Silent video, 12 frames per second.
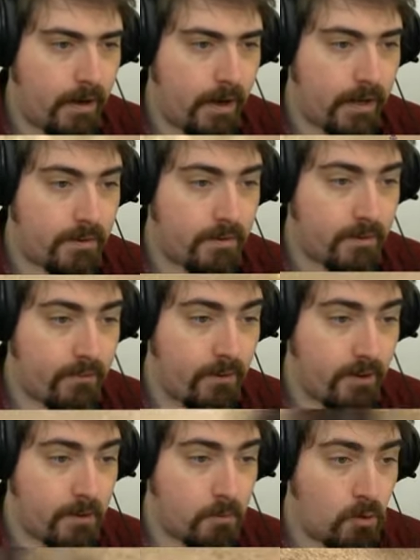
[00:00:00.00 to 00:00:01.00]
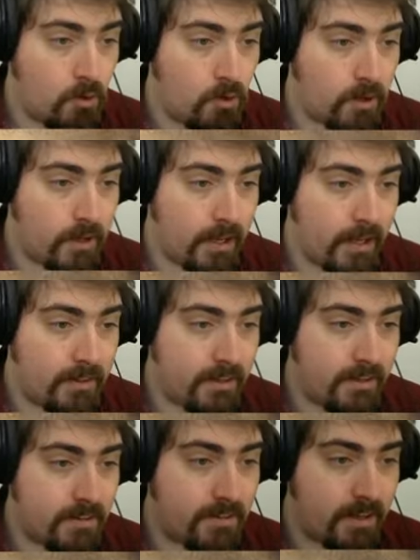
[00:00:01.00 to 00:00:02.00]
And furthermore,
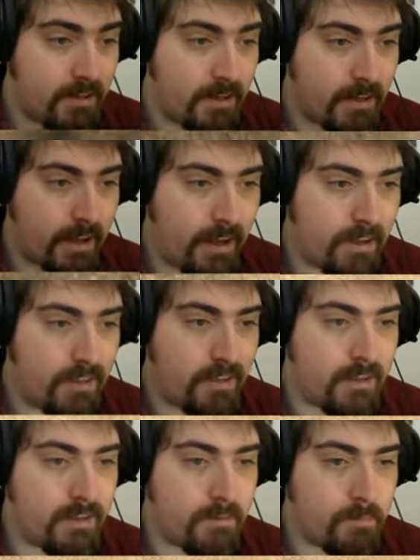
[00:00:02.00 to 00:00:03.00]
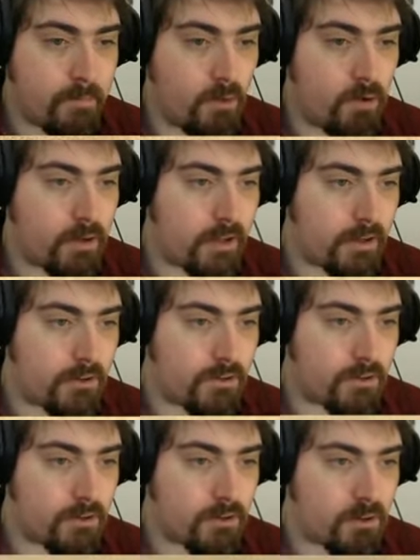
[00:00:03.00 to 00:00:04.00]
Kent is sending in these
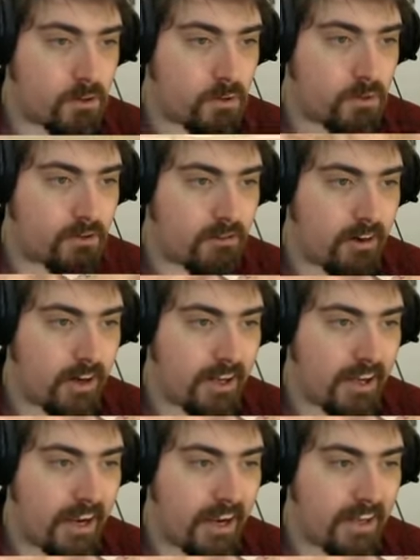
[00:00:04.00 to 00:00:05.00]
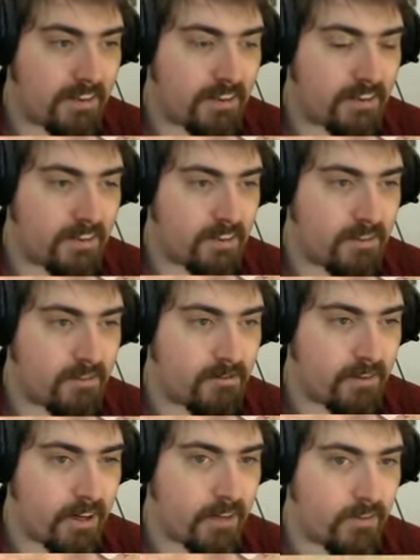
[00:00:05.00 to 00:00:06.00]
Mongeese to try and
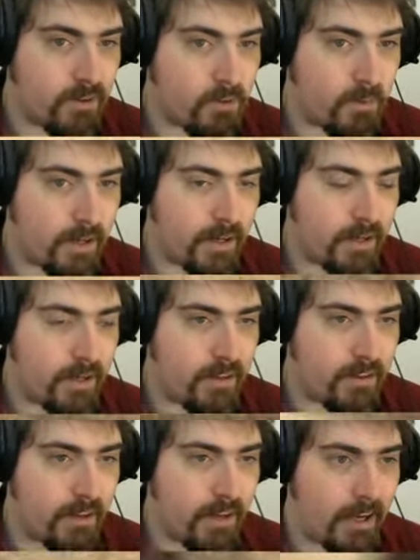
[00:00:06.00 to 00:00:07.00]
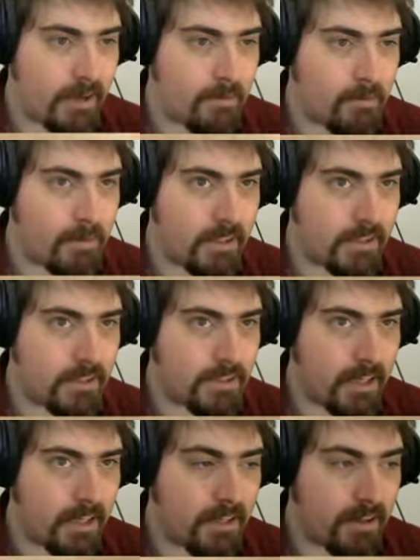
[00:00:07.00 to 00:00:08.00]
drive away the M M
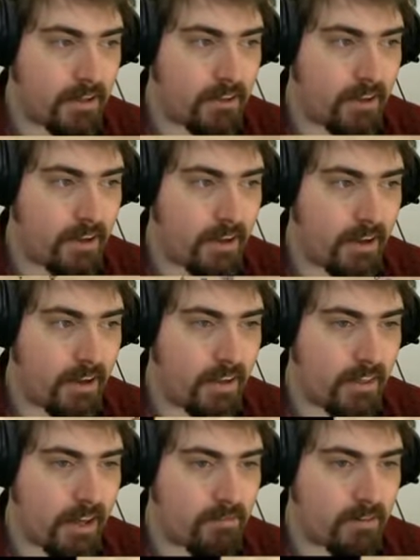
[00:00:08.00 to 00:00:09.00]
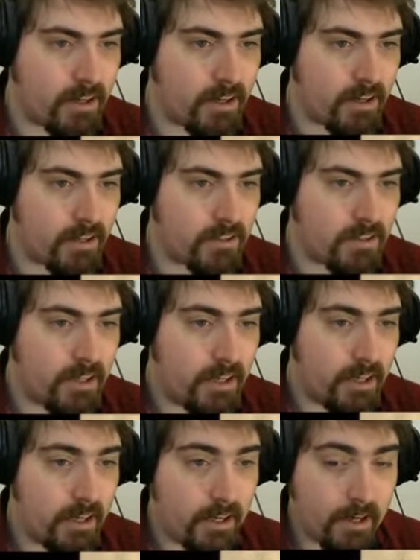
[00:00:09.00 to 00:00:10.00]
Ls, and I think in that regard,
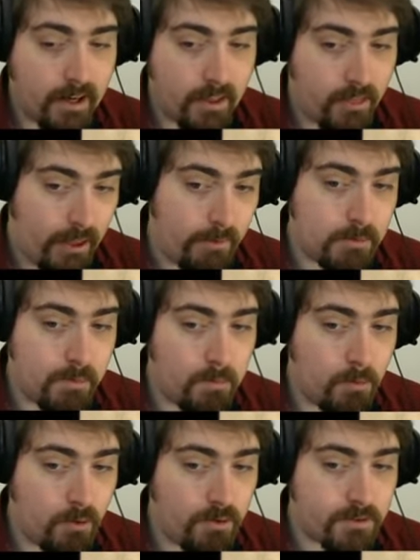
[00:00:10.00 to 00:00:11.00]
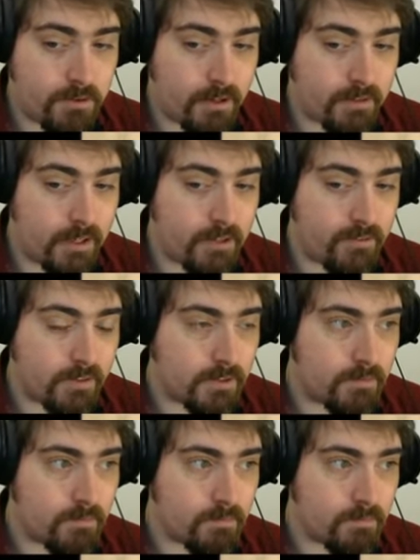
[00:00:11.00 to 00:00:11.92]
they will be more than successful.